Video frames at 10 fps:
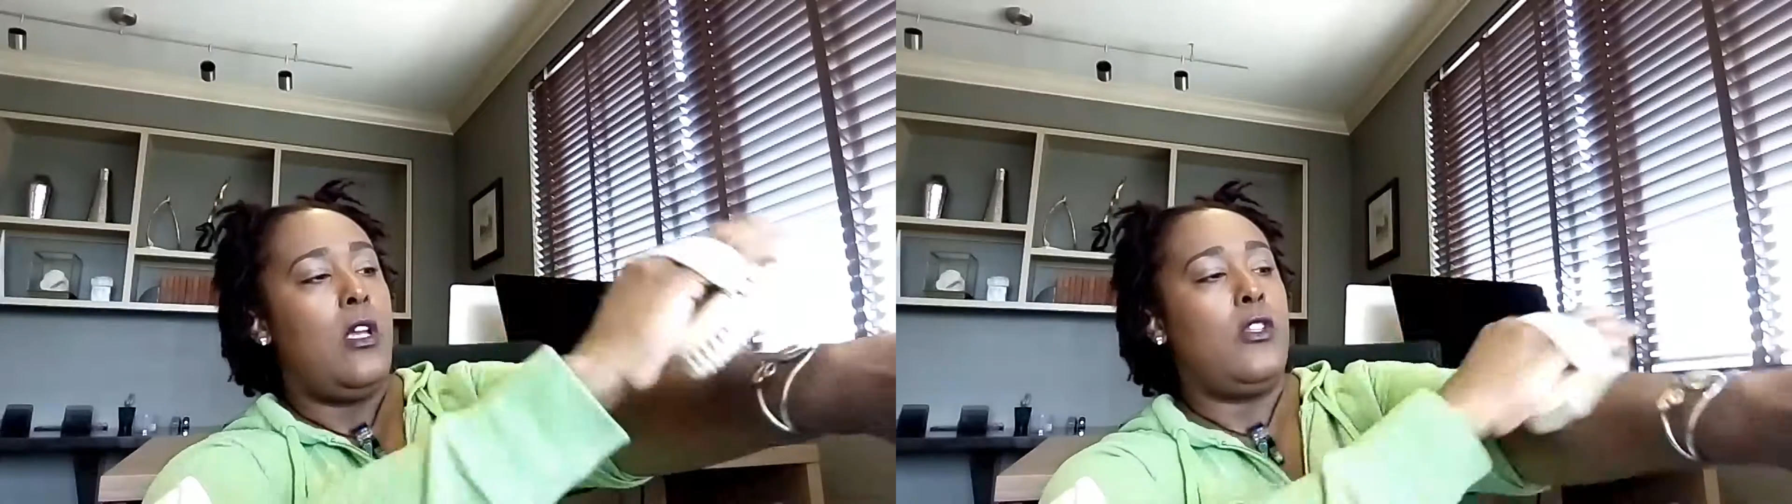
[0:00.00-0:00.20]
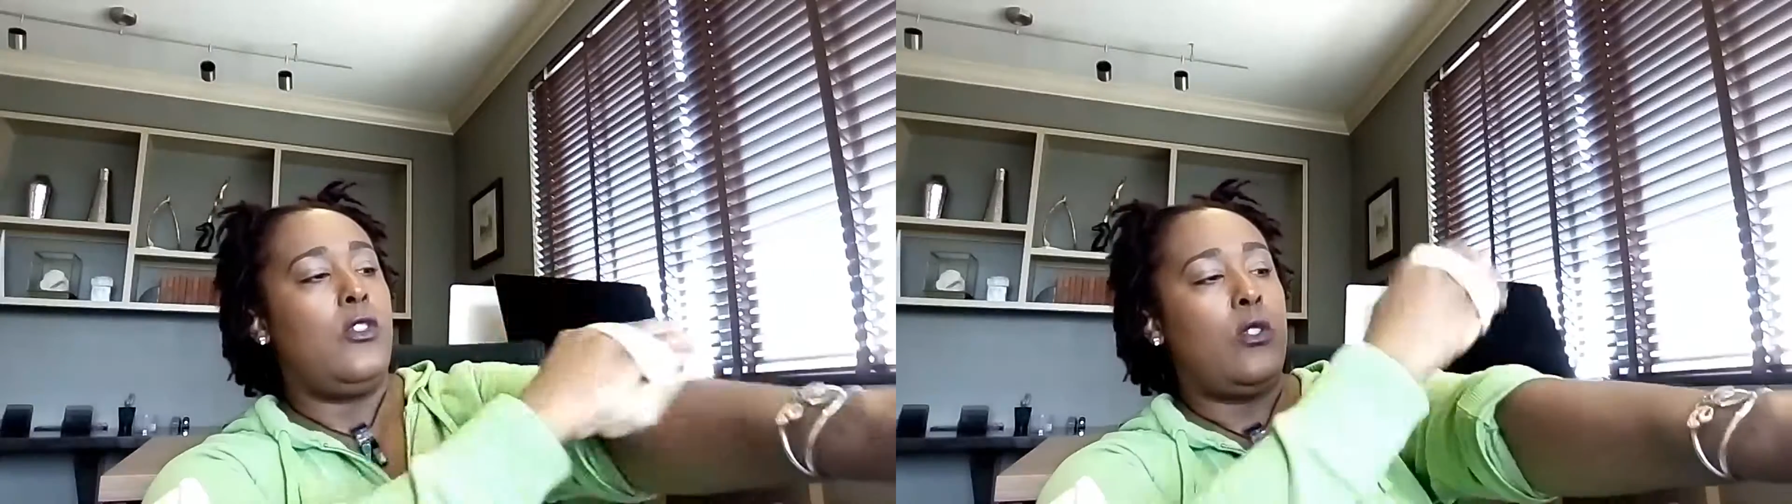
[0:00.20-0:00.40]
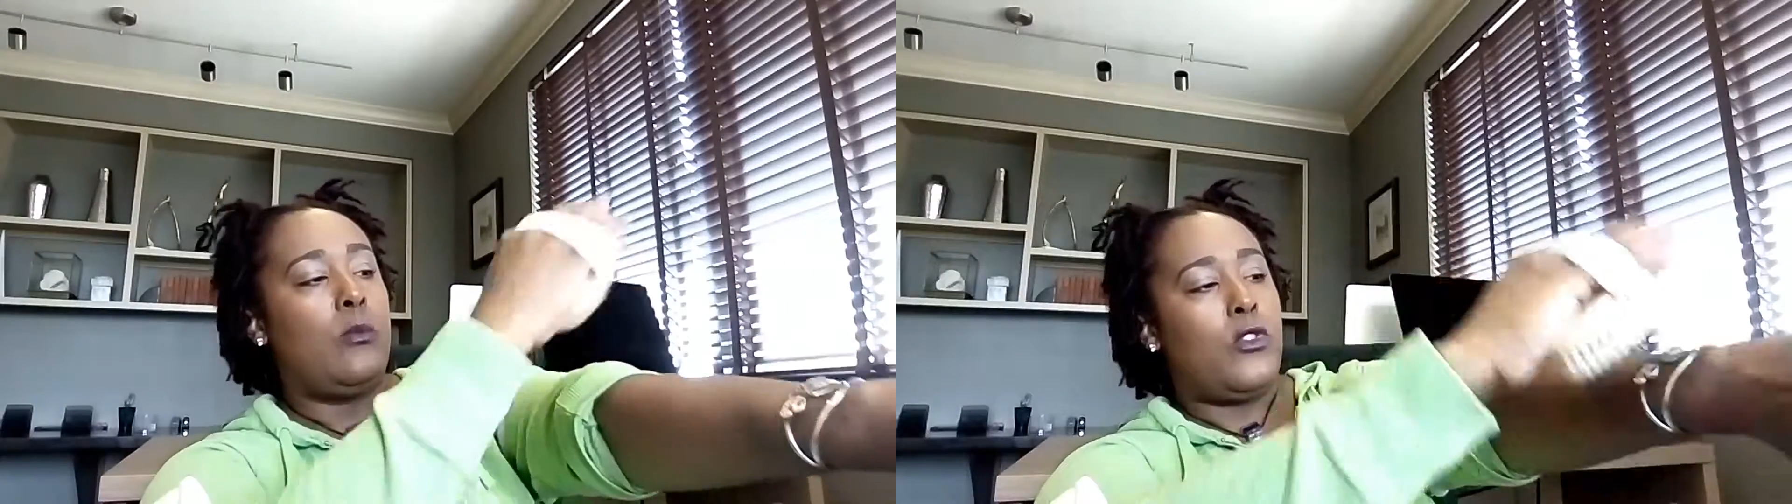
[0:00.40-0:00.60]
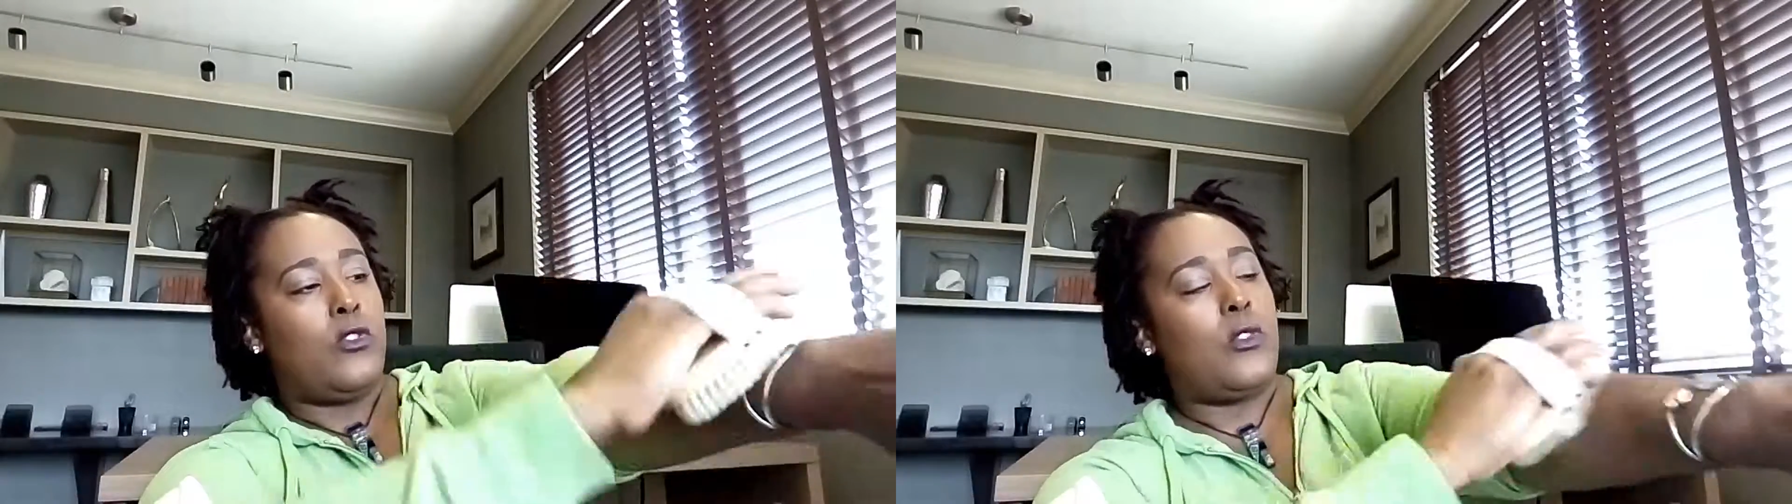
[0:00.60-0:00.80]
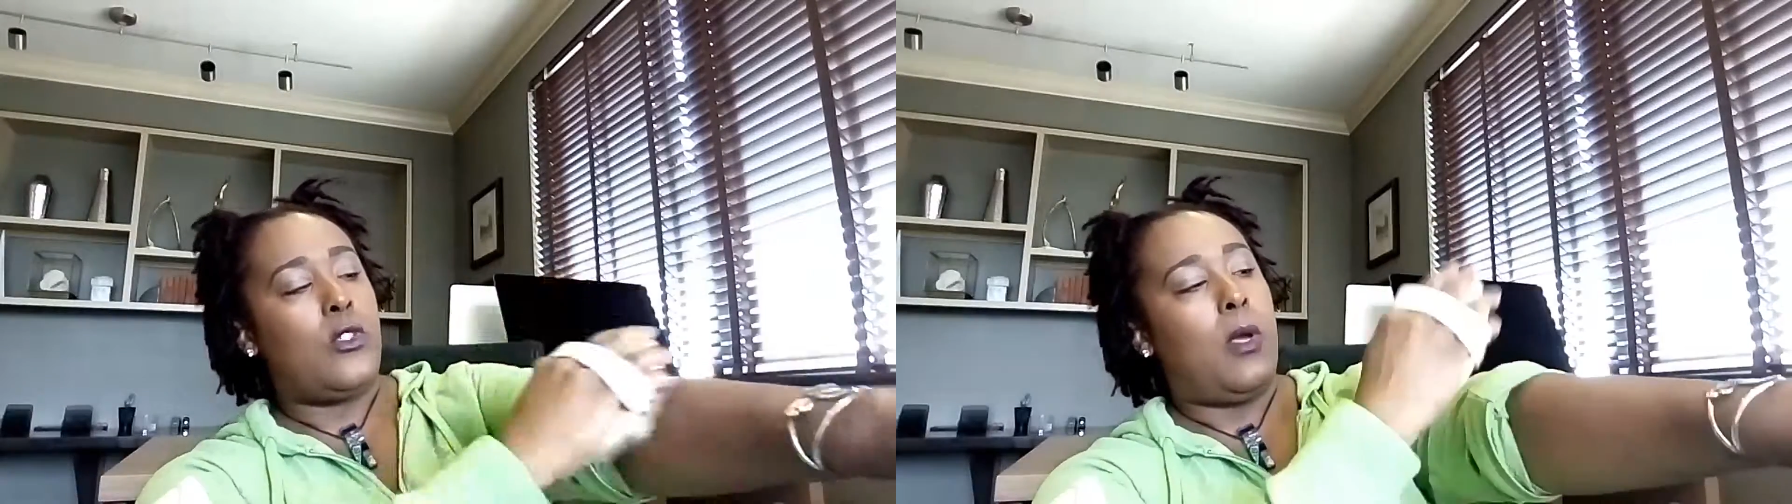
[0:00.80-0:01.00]
Do some
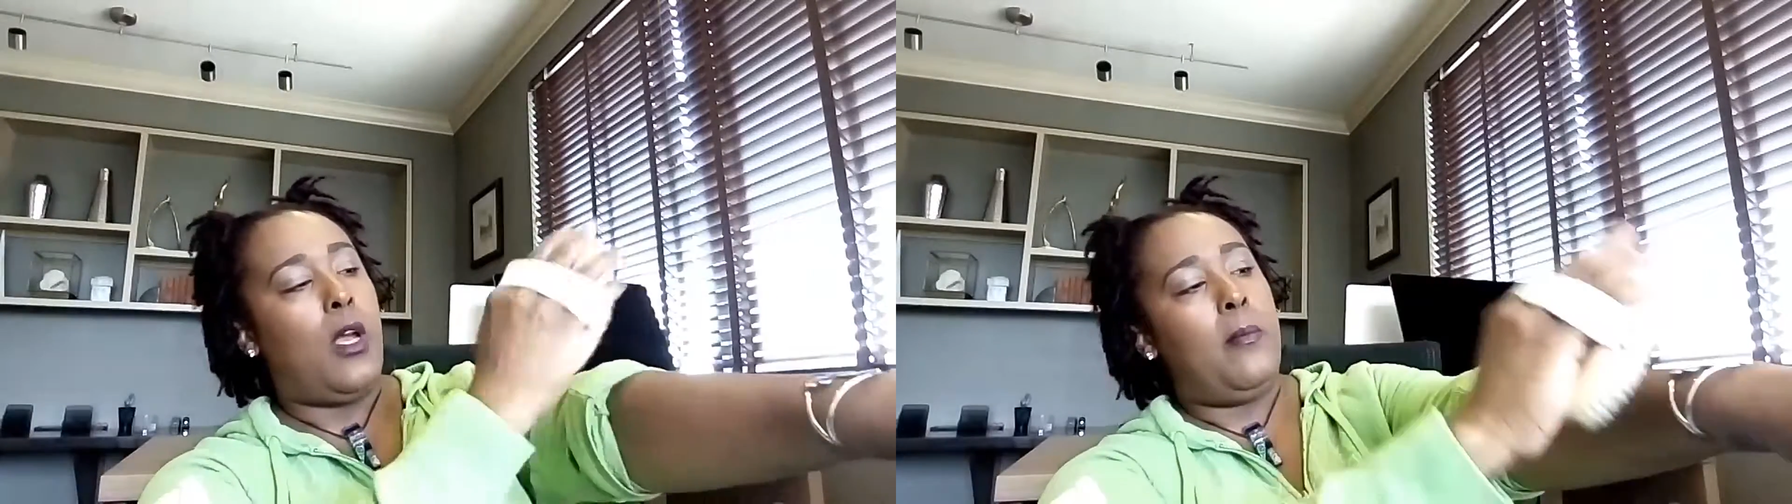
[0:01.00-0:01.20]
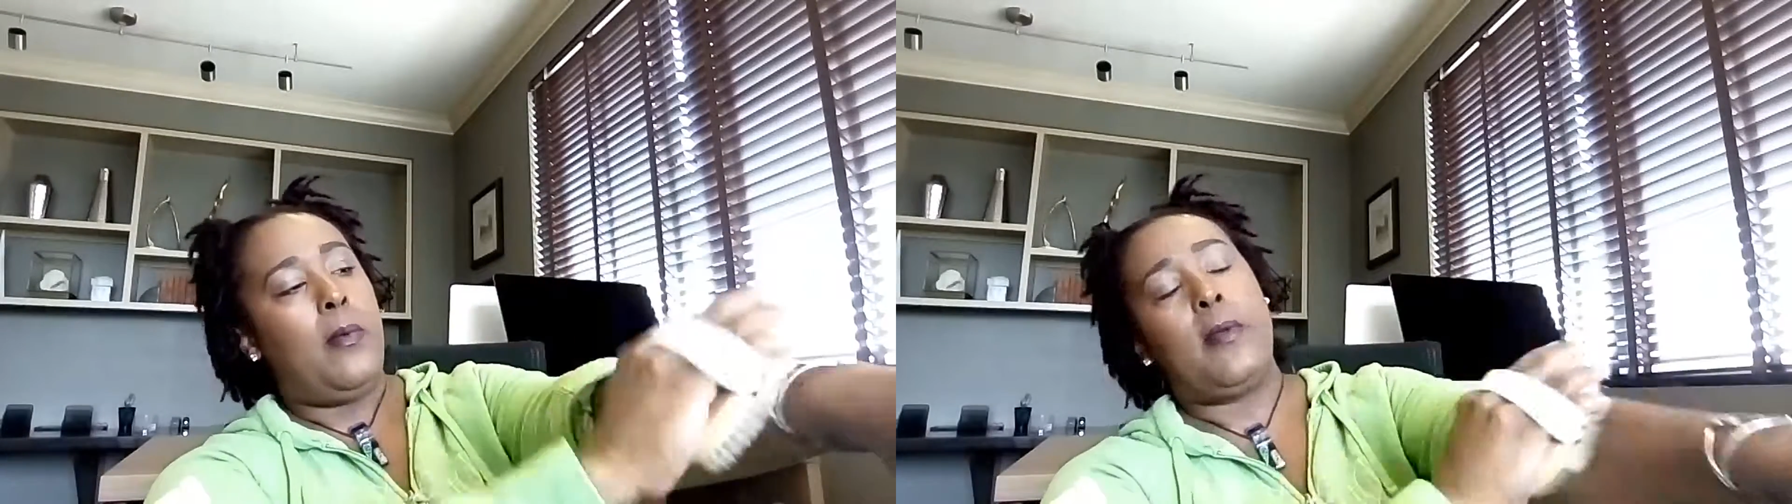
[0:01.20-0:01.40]
strokes going up.